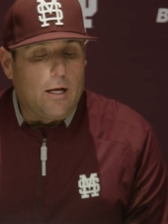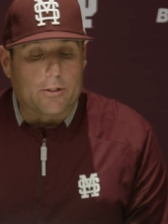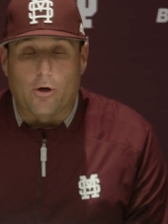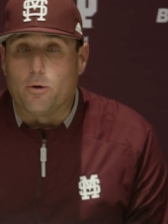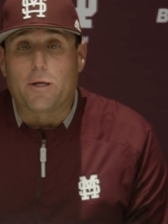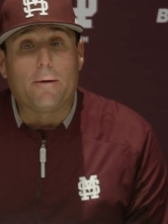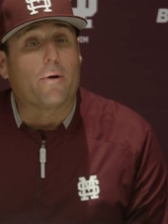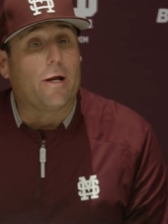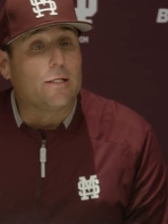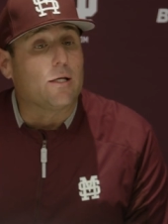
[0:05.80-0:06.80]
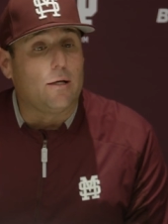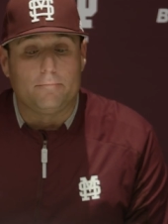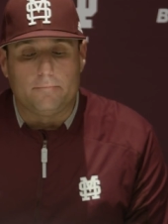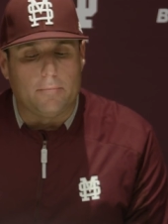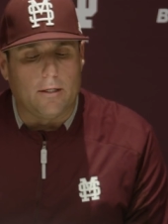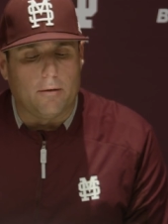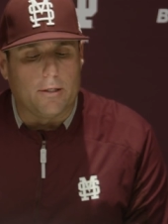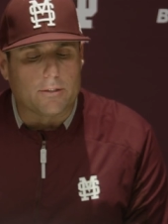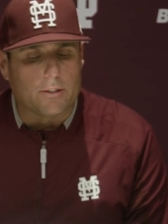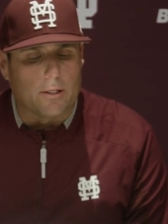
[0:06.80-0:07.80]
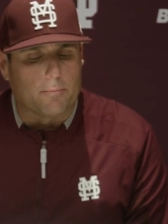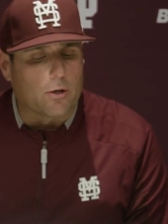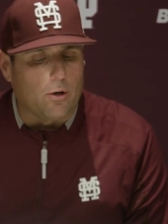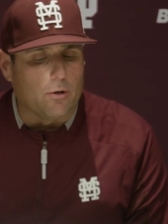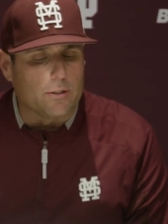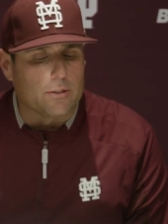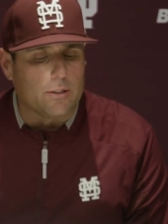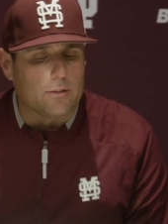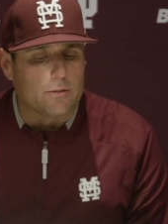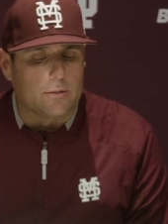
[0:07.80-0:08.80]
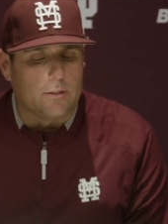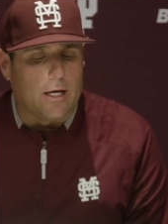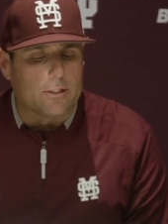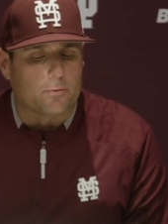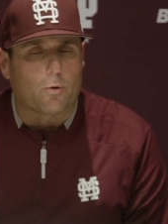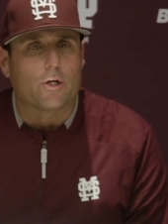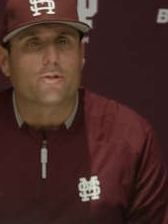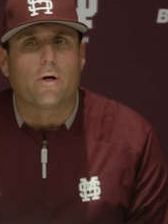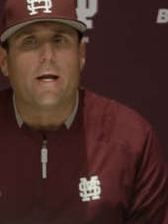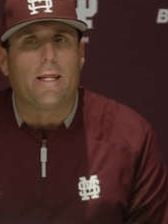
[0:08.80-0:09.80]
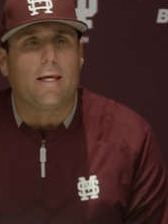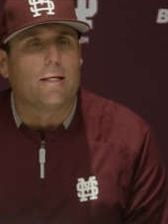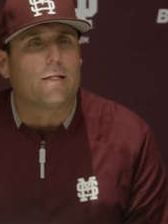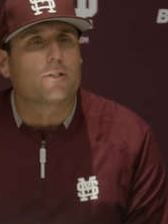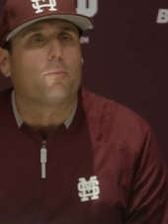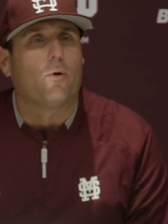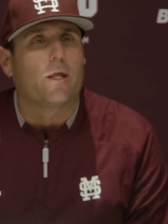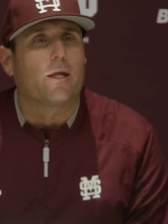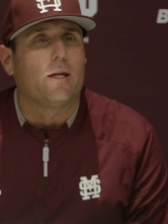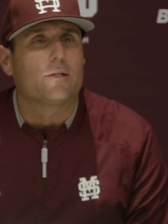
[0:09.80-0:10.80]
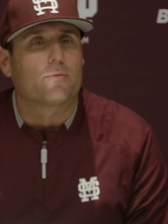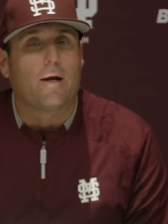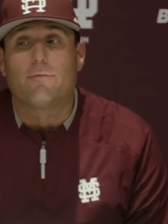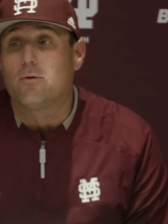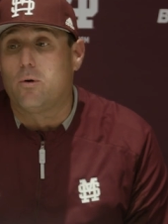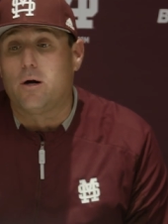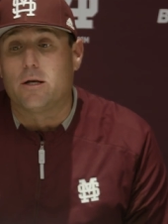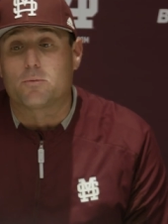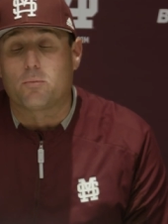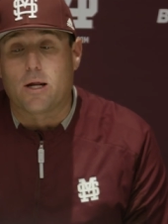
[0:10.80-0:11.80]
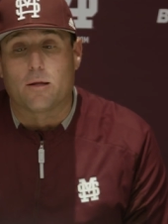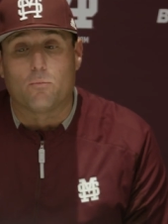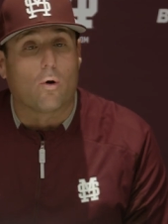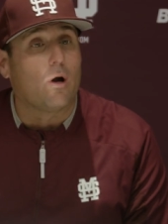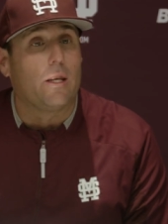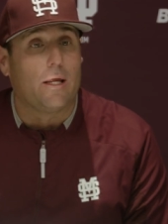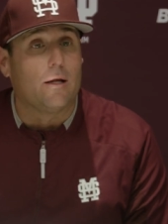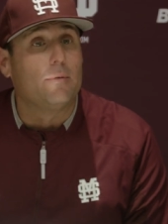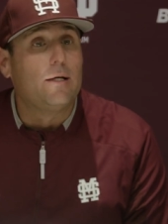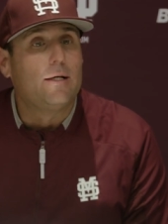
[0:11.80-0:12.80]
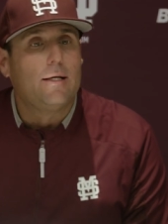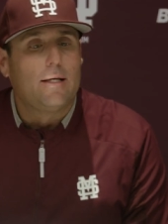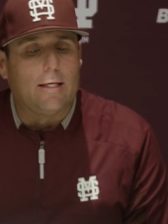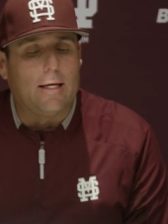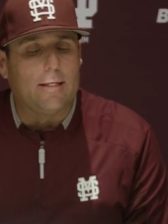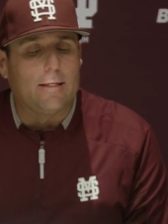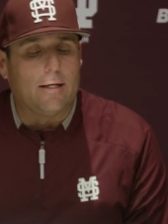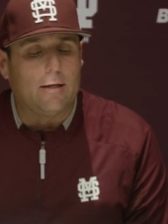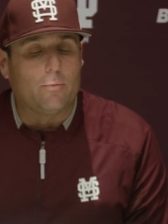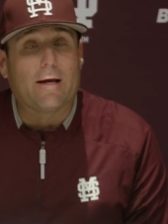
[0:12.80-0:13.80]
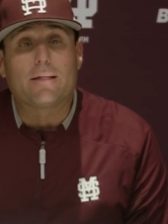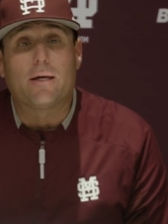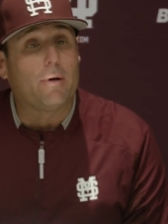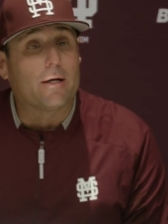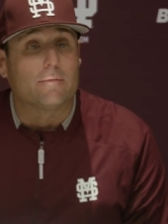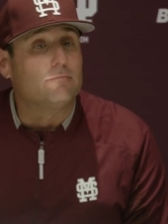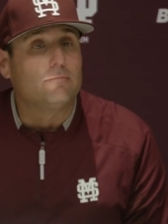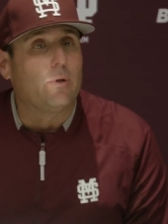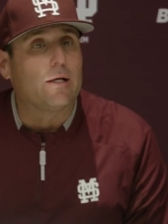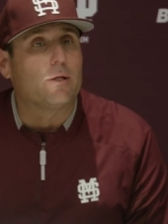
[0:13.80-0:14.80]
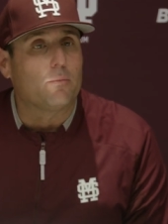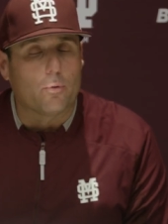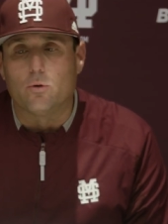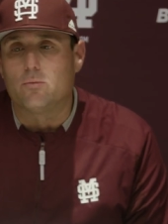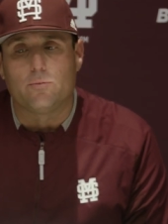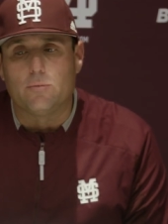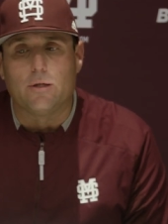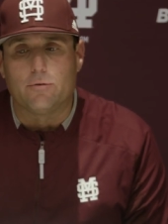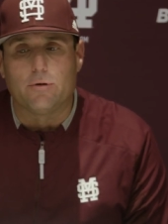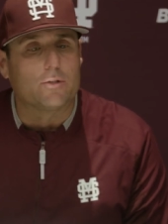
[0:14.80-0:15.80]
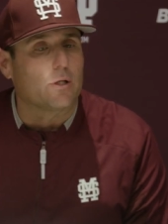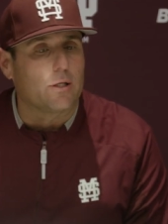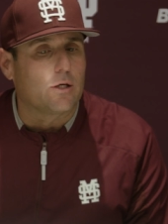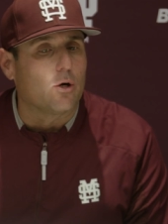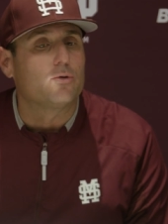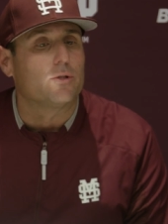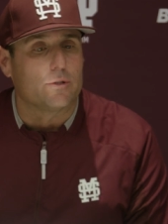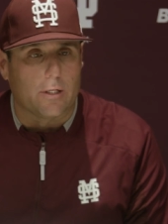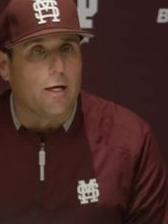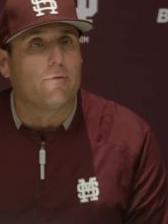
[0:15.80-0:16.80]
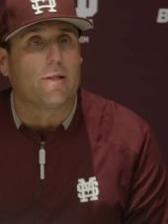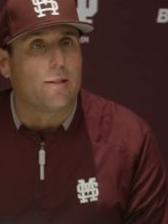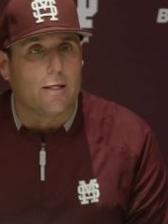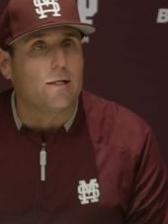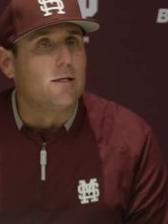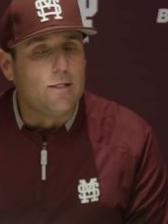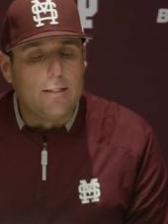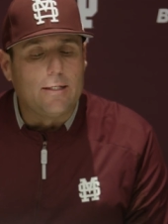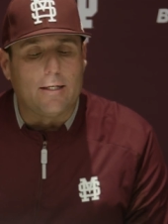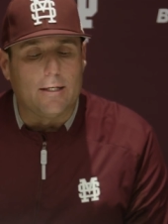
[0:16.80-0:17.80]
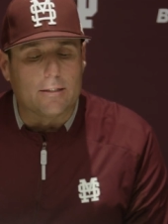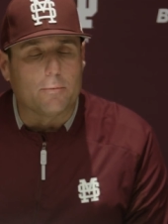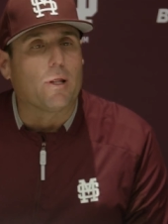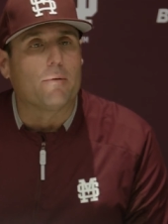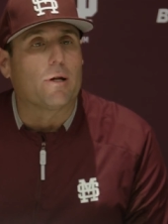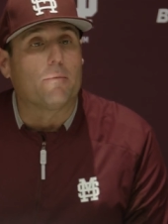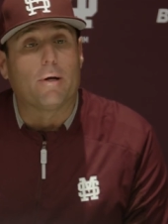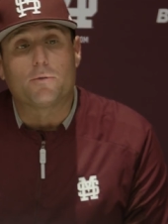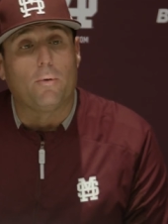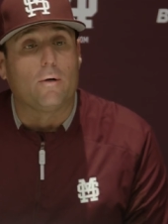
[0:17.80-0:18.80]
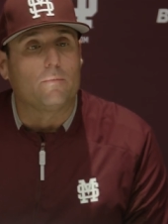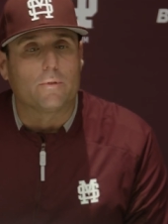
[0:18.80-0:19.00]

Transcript: I told them to keep their heads up. Um, it's a difficult, it's, it's, as frustrating and disappointing it is for everyone, it's probably more on them. And uh, we have to get better. We have to improve individually, coaches, everything, uh, to play better baseball.